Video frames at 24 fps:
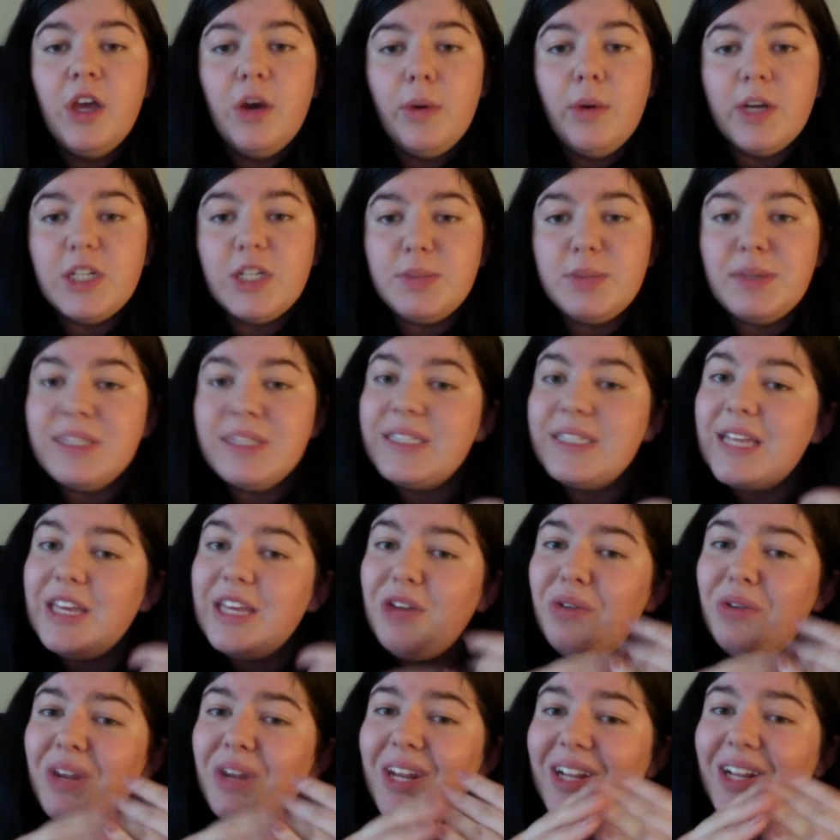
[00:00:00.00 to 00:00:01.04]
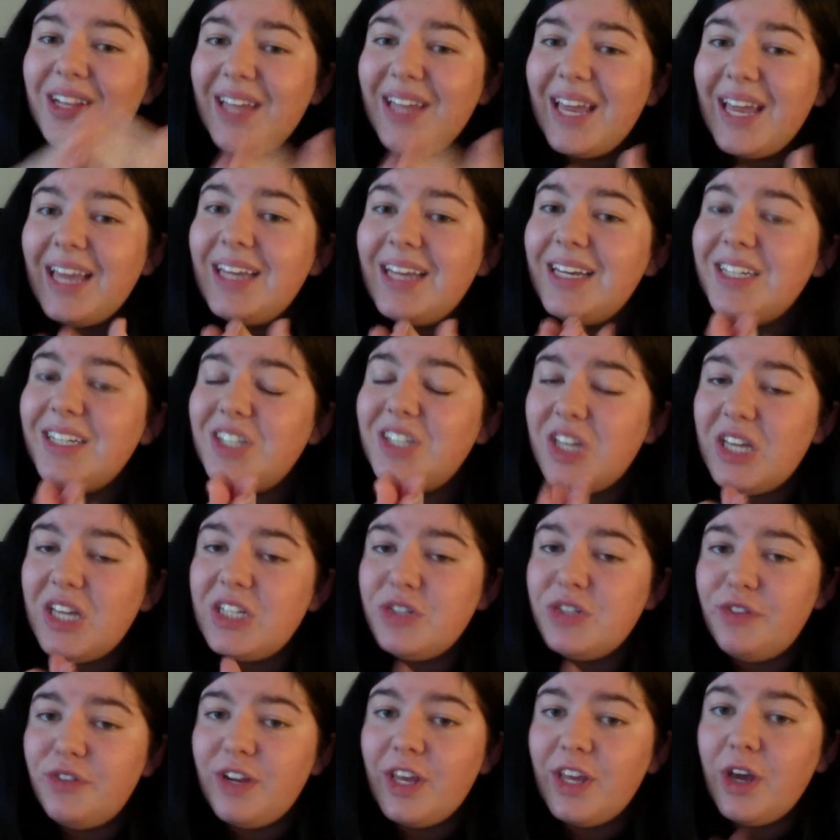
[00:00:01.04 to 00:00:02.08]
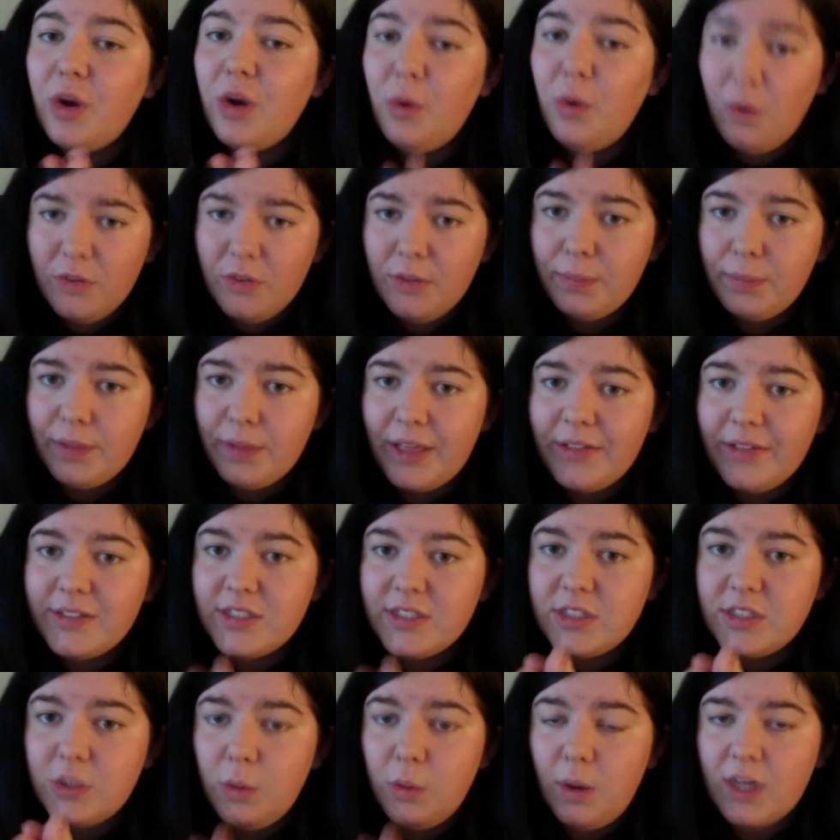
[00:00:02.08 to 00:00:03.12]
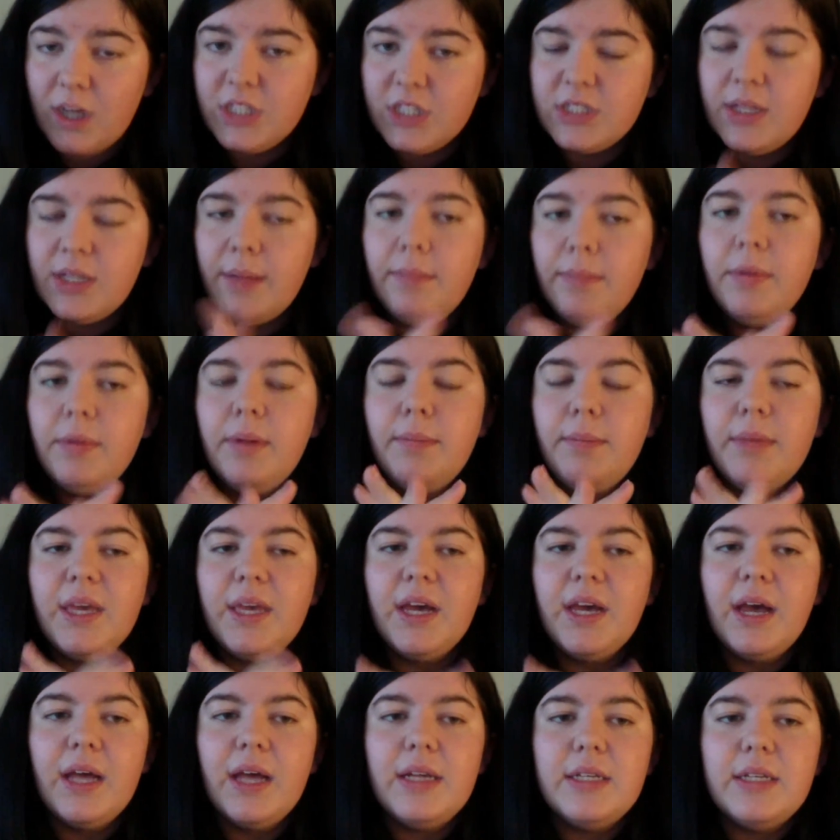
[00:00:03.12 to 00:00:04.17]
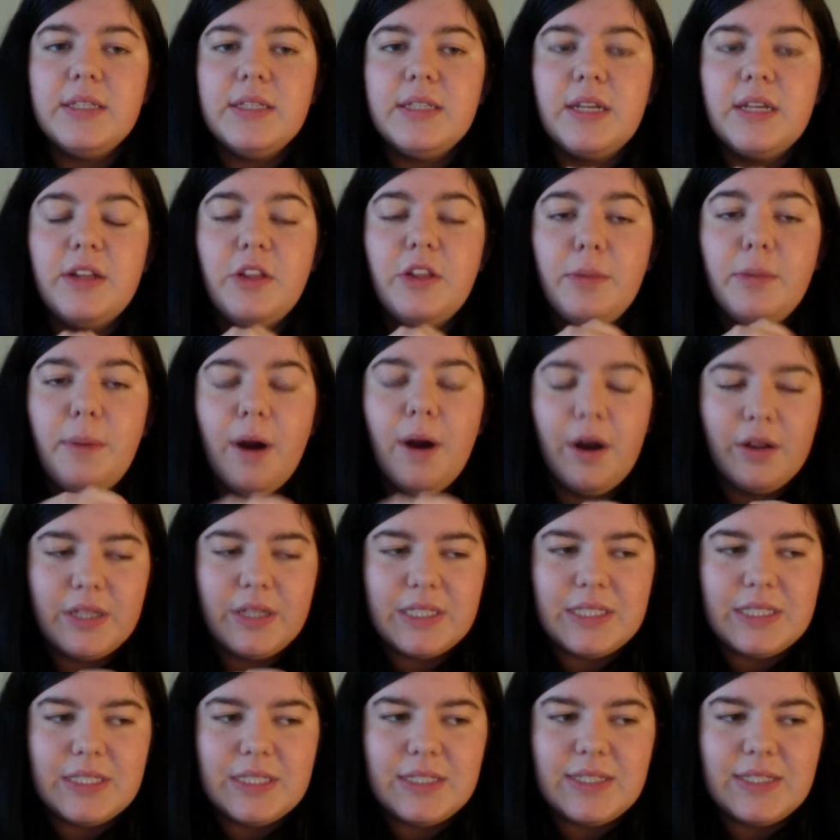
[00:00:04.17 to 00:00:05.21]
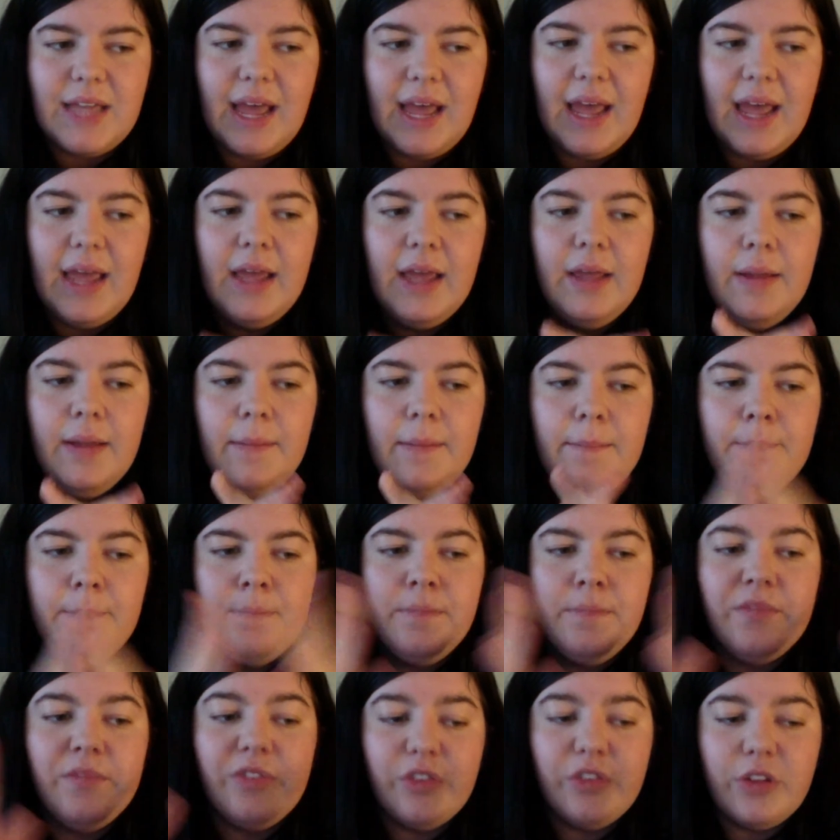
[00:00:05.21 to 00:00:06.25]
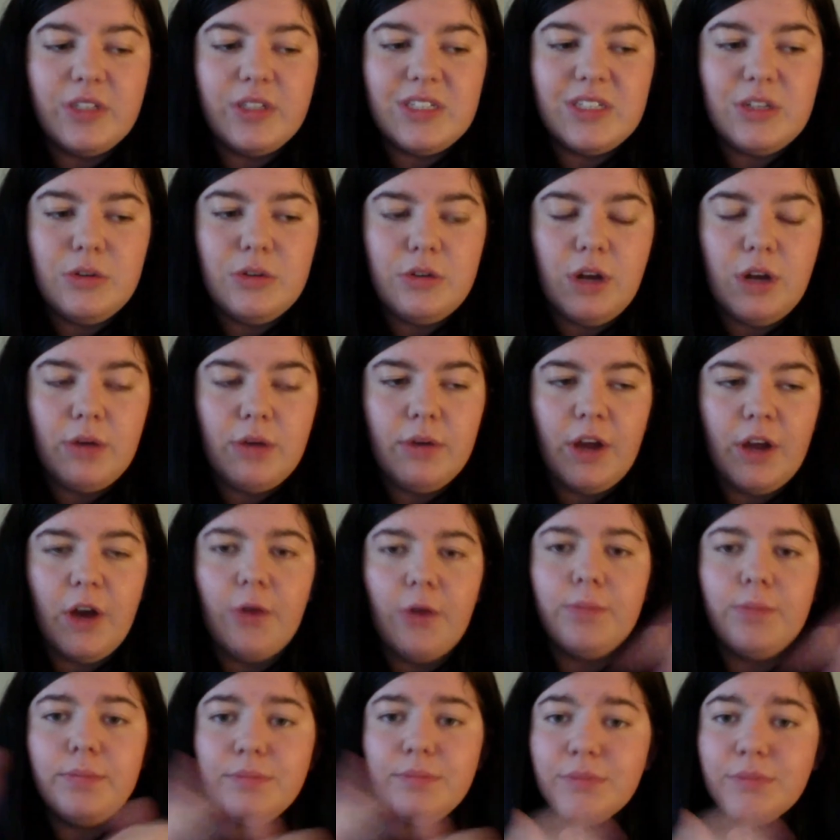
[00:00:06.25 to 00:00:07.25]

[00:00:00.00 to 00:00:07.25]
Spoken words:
which means that you need a link to each video or the playlist to watch them, because another part of this is that, for those of you who don't know,